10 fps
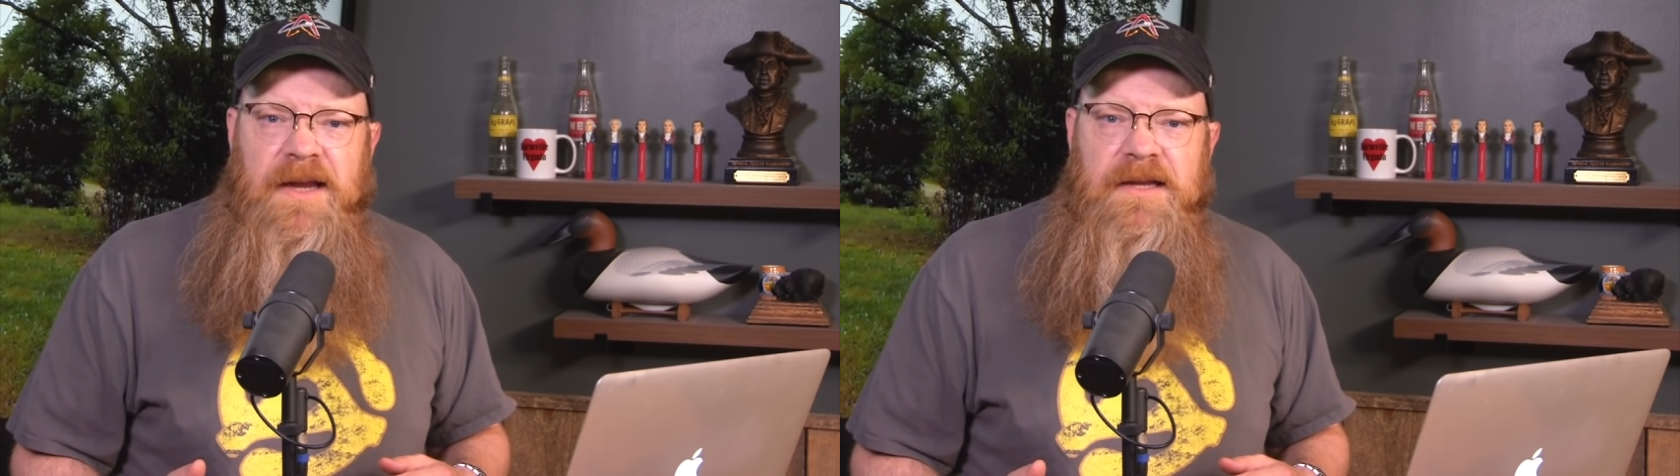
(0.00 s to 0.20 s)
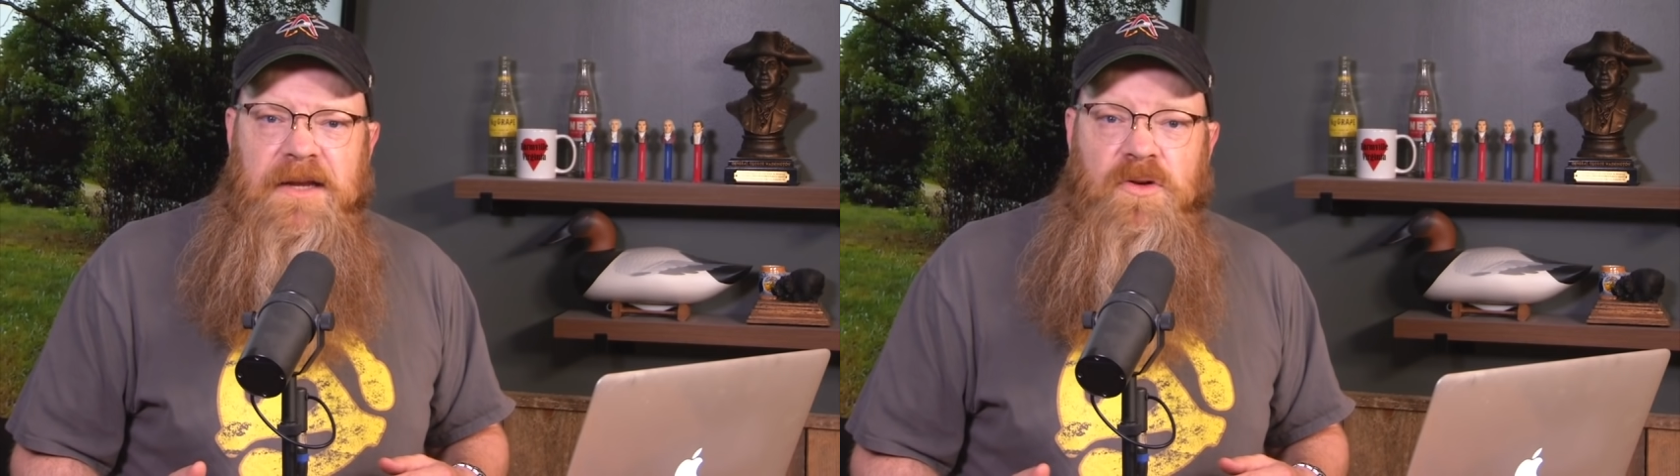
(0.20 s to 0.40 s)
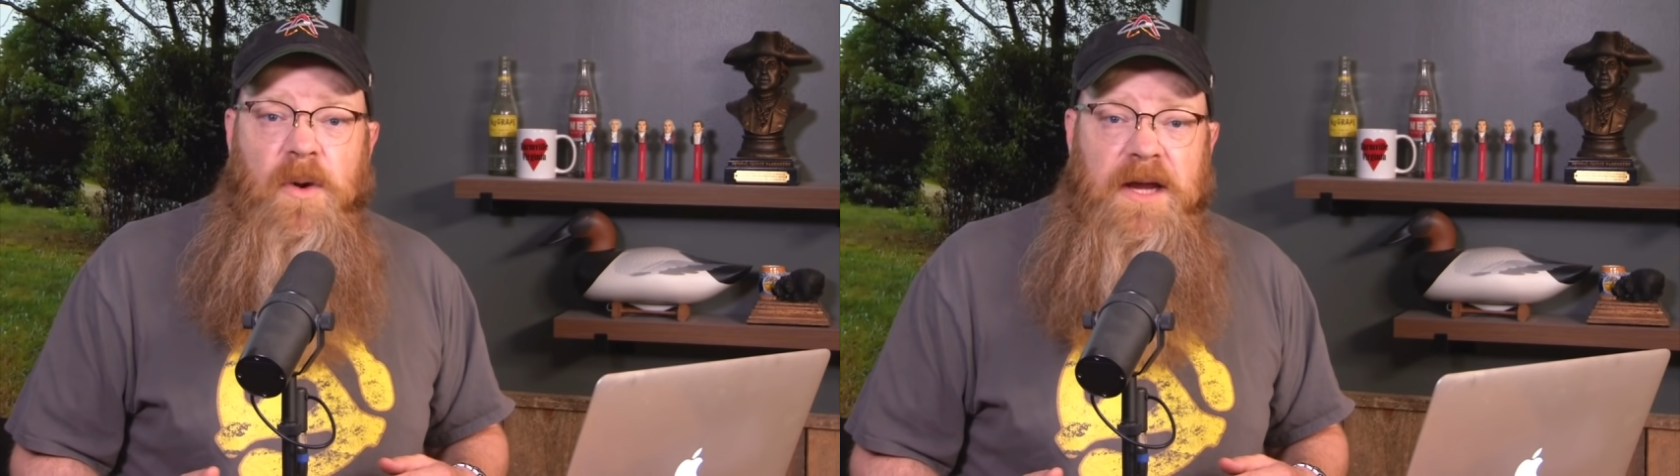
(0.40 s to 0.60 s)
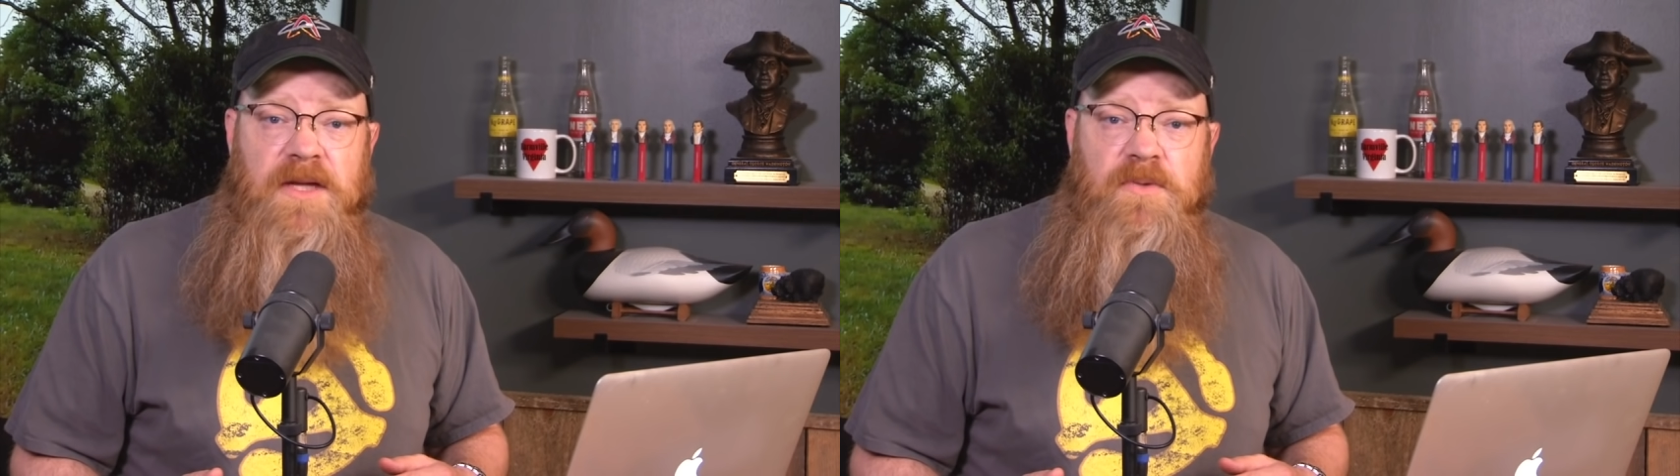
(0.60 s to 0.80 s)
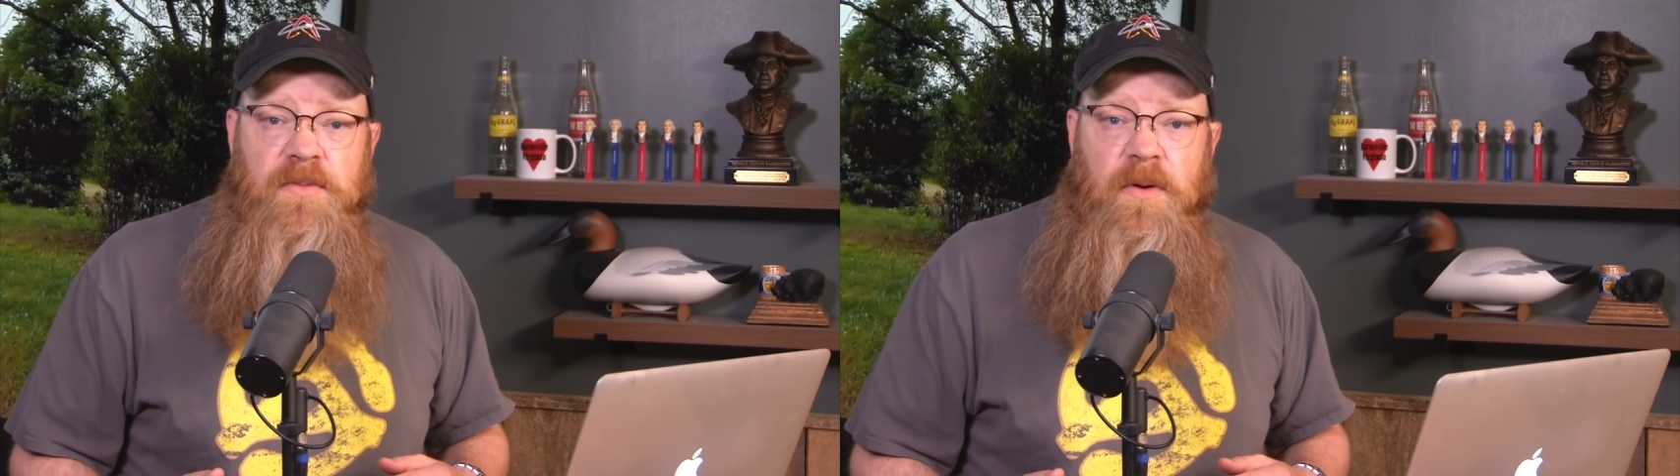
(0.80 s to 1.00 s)

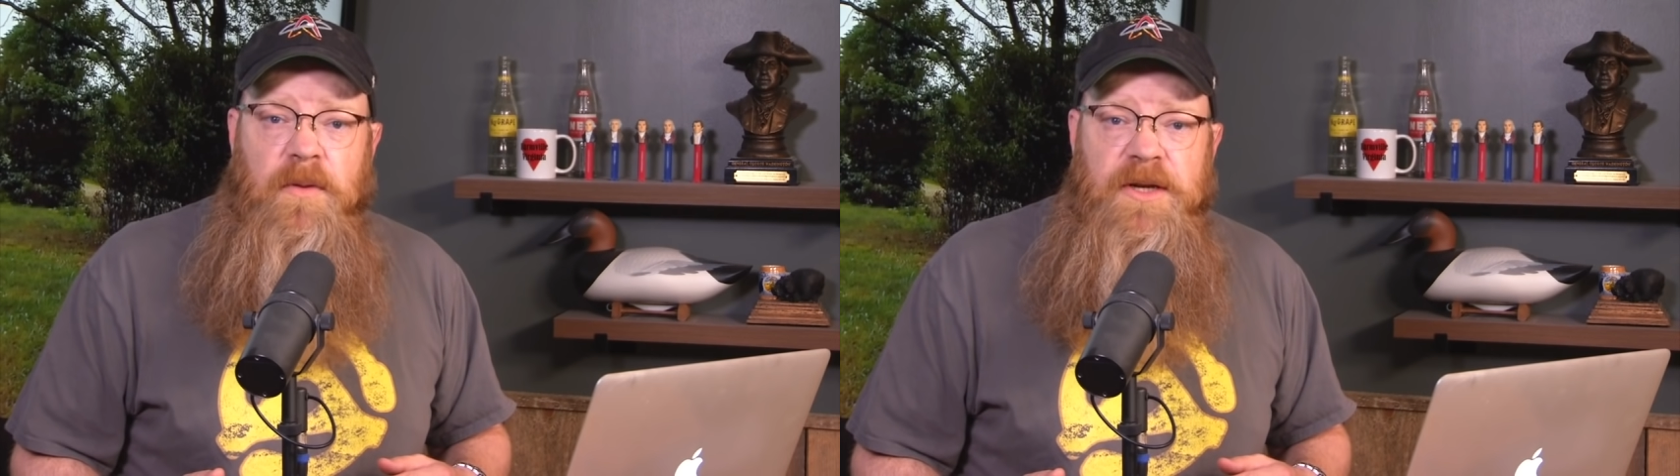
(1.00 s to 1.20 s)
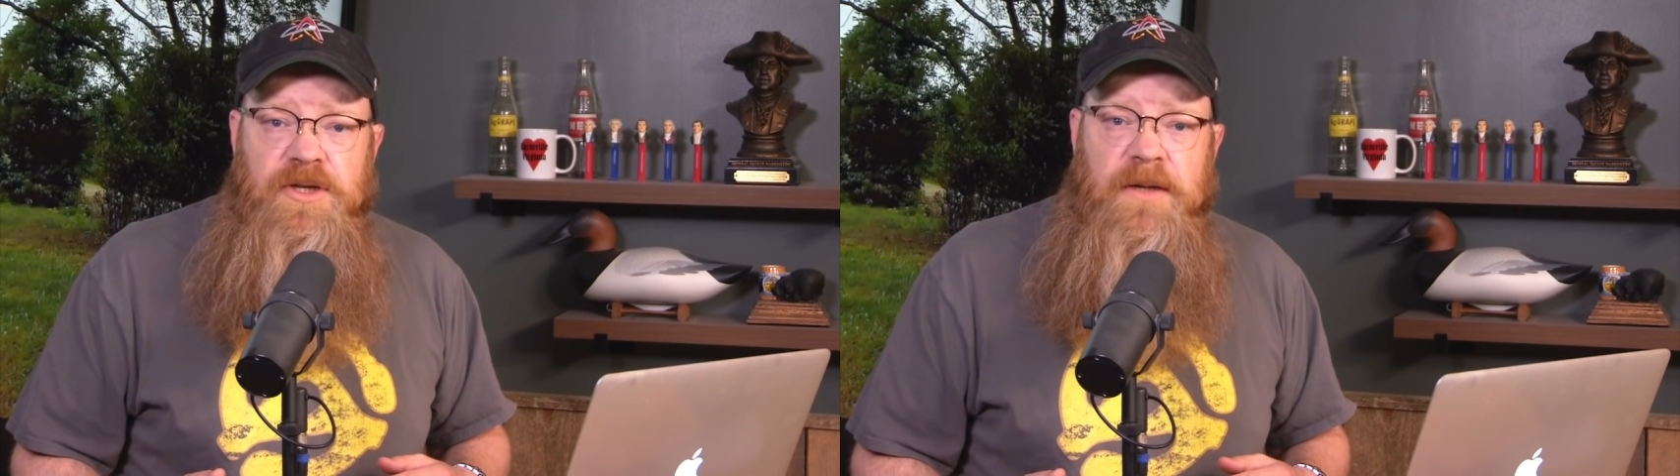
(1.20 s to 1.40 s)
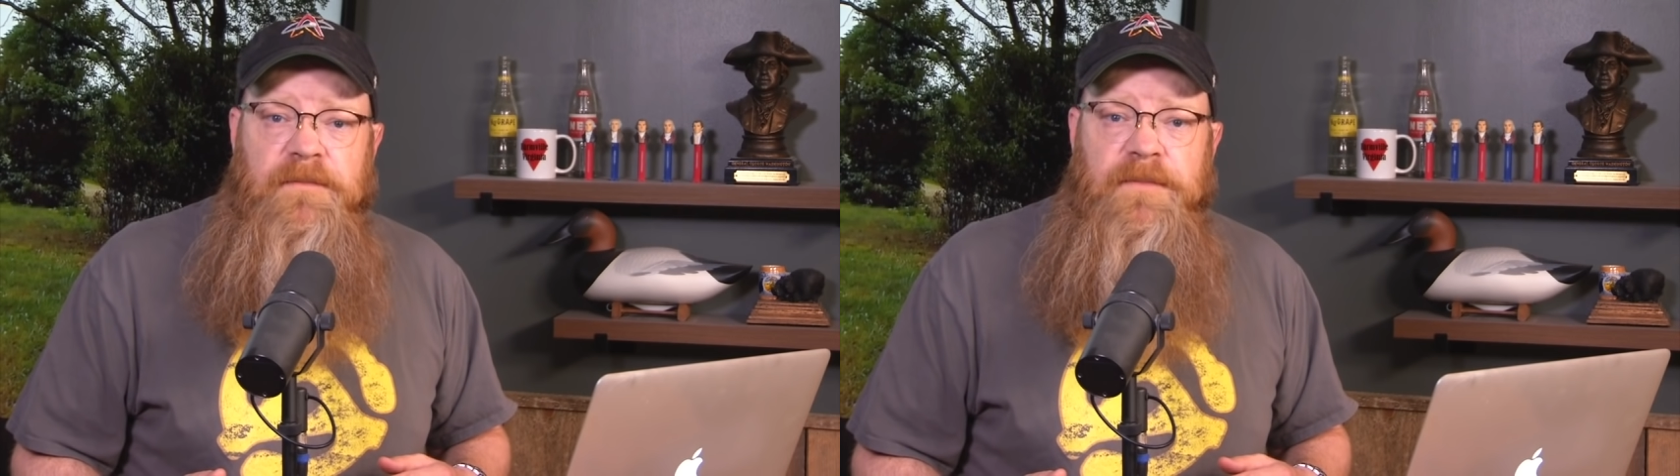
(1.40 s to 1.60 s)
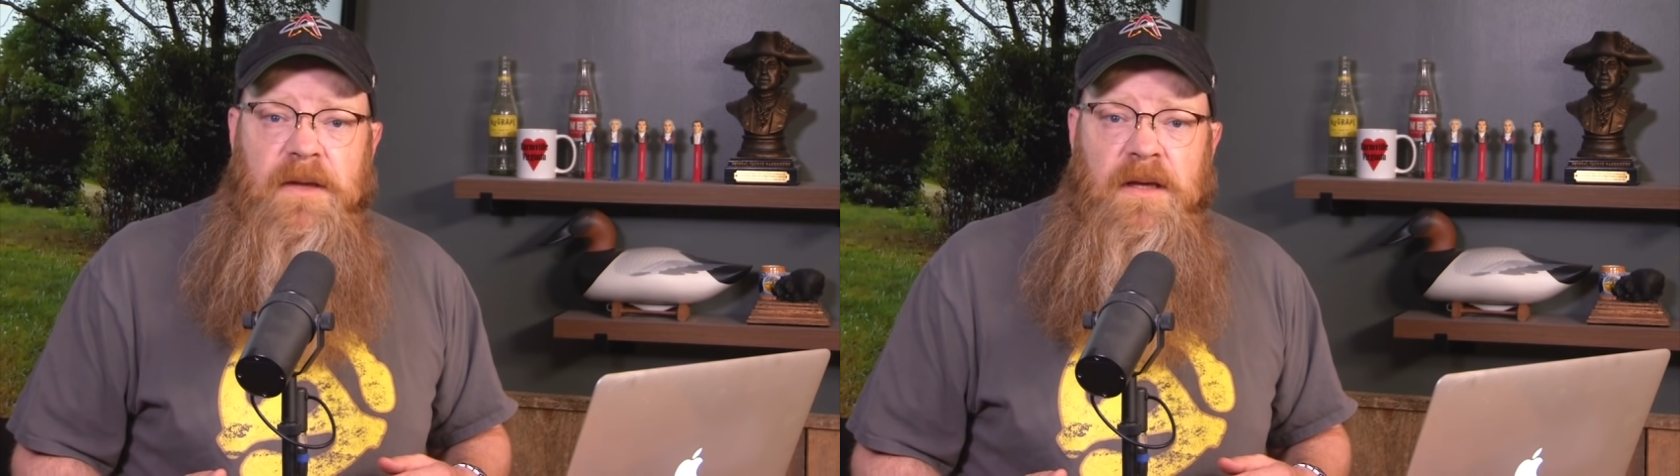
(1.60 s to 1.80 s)
1920s with Prohibition.